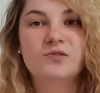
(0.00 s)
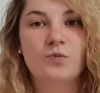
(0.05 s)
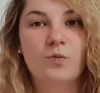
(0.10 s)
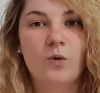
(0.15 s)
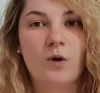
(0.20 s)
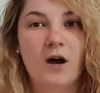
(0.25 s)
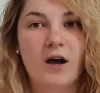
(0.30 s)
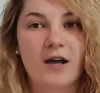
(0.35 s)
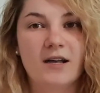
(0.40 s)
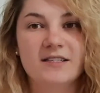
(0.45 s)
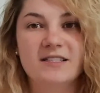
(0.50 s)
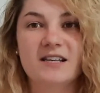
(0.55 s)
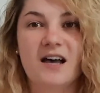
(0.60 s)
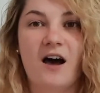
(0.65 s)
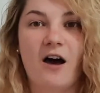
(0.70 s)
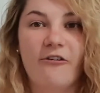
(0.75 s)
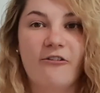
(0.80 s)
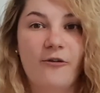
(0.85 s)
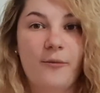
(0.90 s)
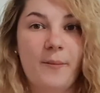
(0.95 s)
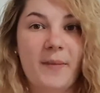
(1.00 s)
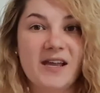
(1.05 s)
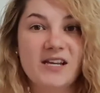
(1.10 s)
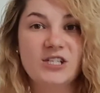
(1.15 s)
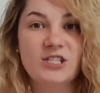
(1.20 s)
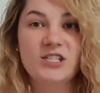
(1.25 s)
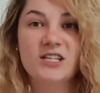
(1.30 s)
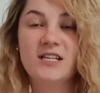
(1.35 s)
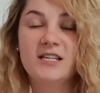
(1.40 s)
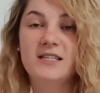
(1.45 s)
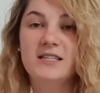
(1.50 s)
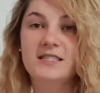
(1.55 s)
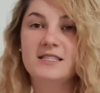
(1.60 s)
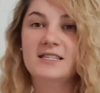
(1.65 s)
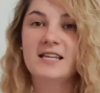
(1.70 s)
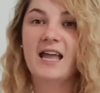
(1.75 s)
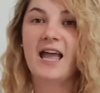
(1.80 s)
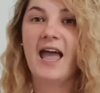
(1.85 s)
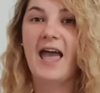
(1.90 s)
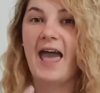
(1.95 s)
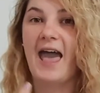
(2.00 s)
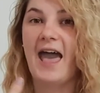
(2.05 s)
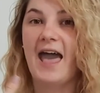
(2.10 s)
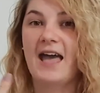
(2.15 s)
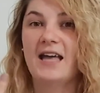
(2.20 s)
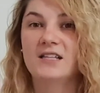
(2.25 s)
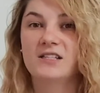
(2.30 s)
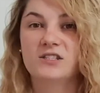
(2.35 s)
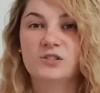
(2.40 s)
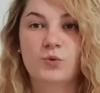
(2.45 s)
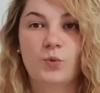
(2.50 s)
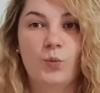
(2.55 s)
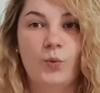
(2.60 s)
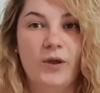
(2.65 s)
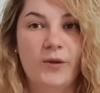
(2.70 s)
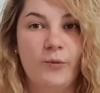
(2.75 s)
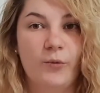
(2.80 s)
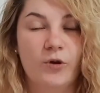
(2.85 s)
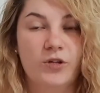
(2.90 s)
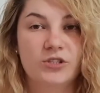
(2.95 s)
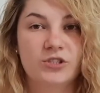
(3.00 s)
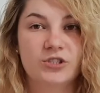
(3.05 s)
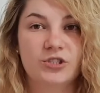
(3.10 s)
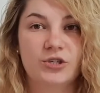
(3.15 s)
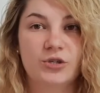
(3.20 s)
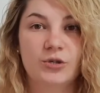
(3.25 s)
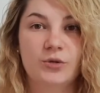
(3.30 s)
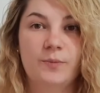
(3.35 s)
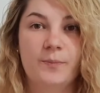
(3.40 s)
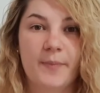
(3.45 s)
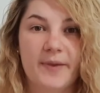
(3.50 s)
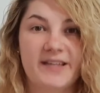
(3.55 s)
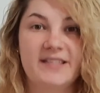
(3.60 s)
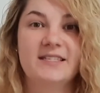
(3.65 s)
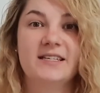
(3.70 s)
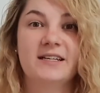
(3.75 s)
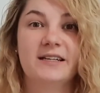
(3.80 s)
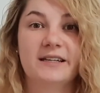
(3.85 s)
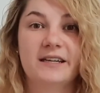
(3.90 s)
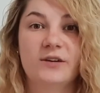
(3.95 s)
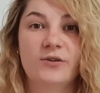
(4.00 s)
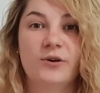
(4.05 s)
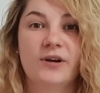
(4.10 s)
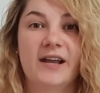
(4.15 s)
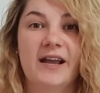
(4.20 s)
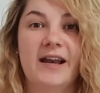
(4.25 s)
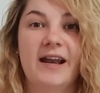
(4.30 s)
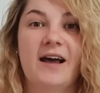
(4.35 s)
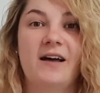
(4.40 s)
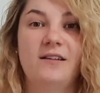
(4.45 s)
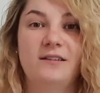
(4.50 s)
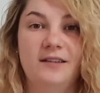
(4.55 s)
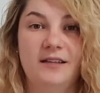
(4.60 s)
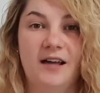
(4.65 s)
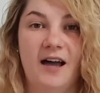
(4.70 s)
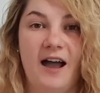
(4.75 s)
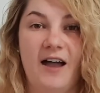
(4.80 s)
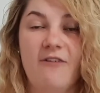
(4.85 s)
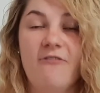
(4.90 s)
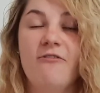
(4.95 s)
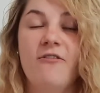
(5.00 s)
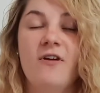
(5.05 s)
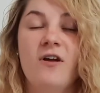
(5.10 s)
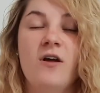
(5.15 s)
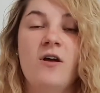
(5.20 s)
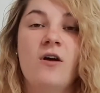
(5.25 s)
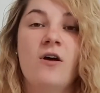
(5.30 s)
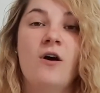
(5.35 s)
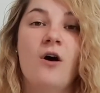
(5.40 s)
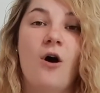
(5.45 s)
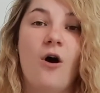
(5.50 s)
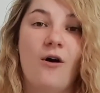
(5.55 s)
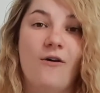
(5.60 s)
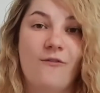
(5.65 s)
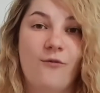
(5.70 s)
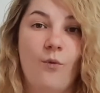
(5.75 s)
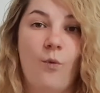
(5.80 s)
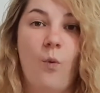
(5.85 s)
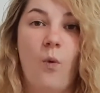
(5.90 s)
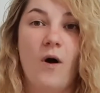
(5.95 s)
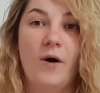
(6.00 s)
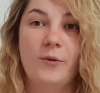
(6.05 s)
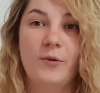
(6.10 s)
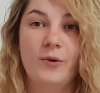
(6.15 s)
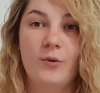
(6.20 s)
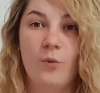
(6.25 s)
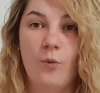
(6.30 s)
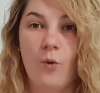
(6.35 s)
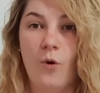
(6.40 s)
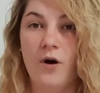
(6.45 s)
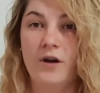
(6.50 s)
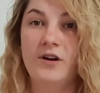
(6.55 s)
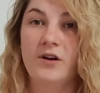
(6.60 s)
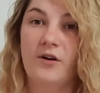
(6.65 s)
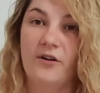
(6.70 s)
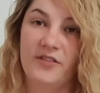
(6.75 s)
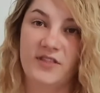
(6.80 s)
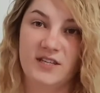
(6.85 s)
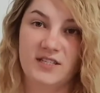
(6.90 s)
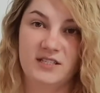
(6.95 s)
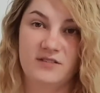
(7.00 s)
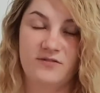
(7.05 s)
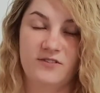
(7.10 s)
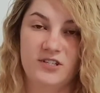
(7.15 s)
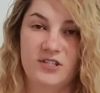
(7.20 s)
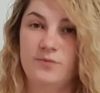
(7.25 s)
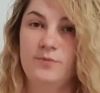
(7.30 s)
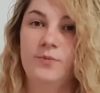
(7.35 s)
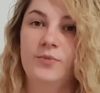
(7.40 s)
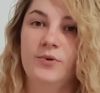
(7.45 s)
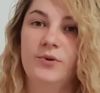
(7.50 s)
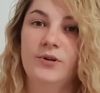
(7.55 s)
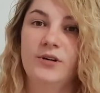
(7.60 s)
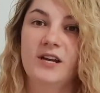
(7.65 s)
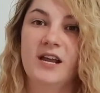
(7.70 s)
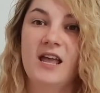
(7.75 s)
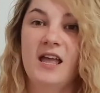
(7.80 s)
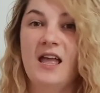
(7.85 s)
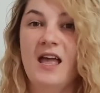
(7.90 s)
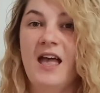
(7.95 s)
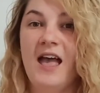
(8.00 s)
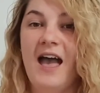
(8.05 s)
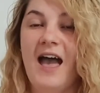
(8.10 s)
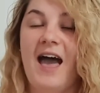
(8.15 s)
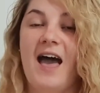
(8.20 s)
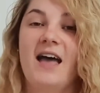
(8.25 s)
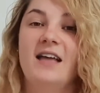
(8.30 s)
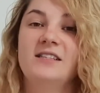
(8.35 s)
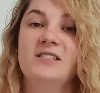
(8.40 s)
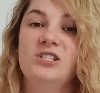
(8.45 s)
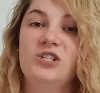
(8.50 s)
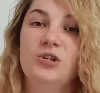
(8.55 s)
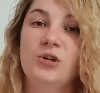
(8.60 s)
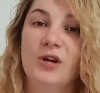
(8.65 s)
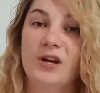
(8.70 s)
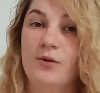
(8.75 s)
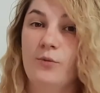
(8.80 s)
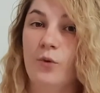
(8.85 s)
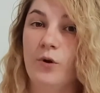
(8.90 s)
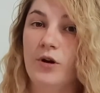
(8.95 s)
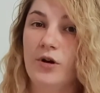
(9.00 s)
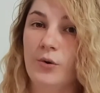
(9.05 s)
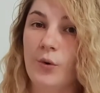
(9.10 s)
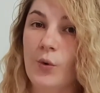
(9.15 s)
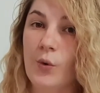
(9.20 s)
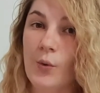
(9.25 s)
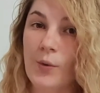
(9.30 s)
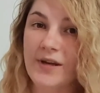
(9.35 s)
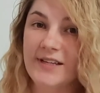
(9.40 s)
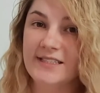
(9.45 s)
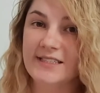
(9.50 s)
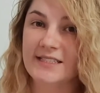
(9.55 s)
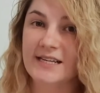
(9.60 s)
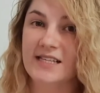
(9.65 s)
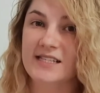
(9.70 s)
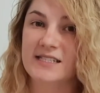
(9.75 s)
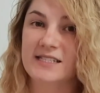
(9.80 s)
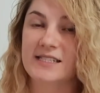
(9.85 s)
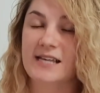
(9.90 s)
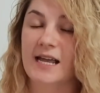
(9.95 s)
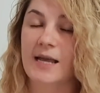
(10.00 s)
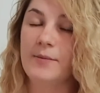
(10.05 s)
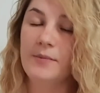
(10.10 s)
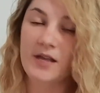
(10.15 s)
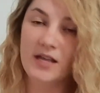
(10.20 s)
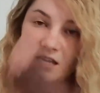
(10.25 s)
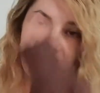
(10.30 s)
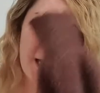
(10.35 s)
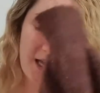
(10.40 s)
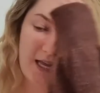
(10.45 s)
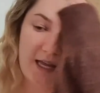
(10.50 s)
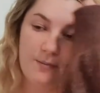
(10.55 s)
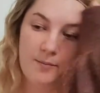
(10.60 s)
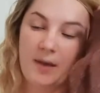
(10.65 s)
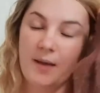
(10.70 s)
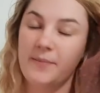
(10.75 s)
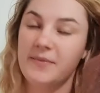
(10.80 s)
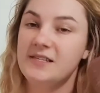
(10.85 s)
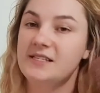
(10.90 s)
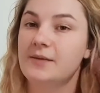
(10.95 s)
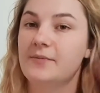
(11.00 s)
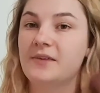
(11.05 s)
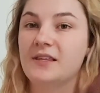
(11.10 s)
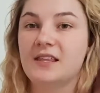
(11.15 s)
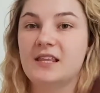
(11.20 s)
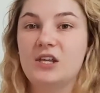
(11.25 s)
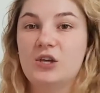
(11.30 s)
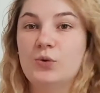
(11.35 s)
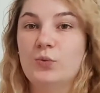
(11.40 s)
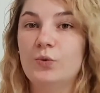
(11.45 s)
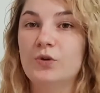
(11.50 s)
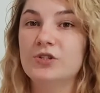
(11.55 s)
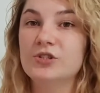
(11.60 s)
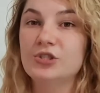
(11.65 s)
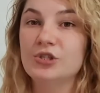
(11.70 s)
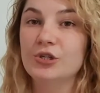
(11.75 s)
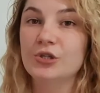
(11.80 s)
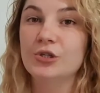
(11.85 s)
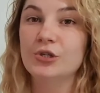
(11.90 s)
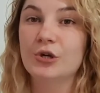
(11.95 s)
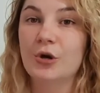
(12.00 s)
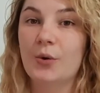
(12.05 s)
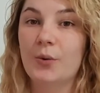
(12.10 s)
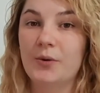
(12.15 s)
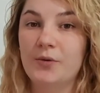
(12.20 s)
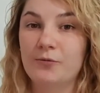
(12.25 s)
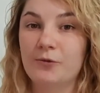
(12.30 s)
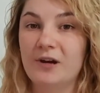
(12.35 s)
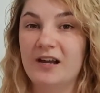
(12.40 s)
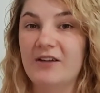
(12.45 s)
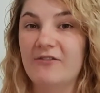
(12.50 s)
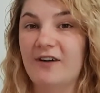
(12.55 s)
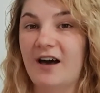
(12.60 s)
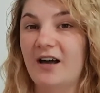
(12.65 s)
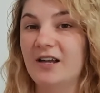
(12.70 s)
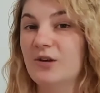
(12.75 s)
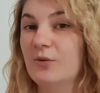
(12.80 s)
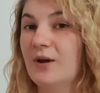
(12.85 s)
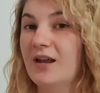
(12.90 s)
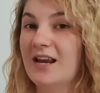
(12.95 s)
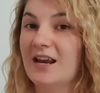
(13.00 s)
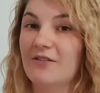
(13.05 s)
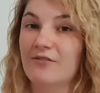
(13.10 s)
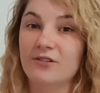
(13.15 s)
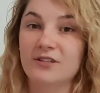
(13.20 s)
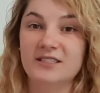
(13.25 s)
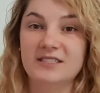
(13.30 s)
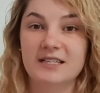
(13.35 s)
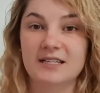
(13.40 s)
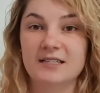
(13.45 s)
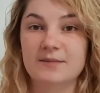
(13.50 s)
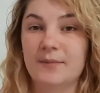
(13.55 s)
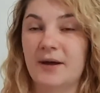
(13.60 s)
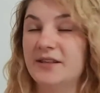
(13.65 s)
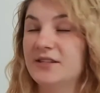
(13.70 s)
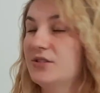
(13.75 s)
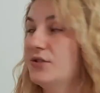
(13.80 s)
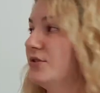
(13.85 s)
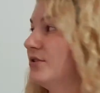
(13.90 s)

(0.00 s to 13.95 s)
words, affirmations, and we want to basically create our life of what we want on this vision board. And it won't always stay the same. It might be something that you want to go and reevaluate every 6 months or